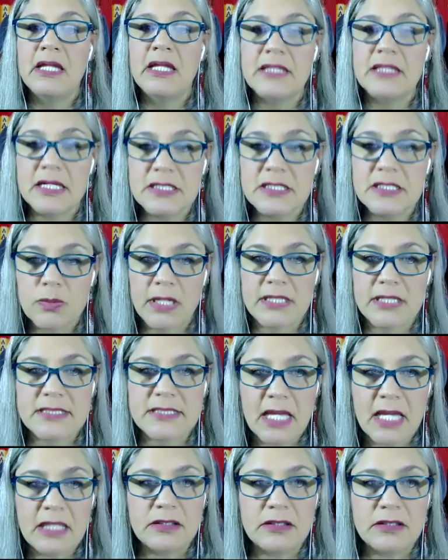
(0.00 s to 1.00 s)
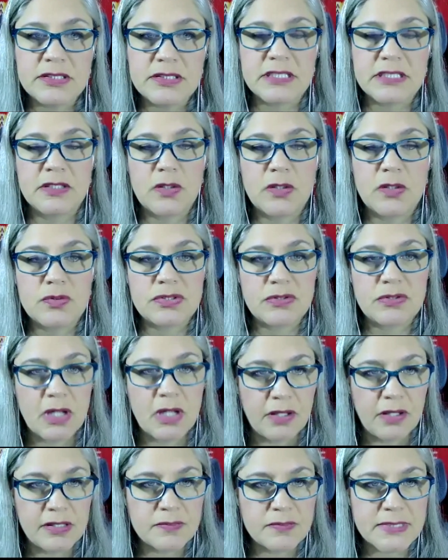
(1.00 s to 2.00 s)
That's why settlers and those who
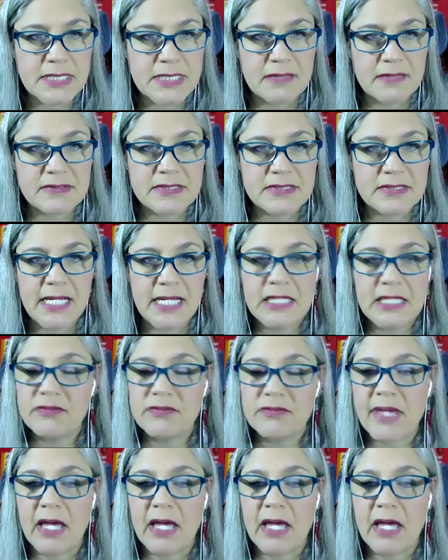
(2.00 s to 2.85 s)
call themselves Native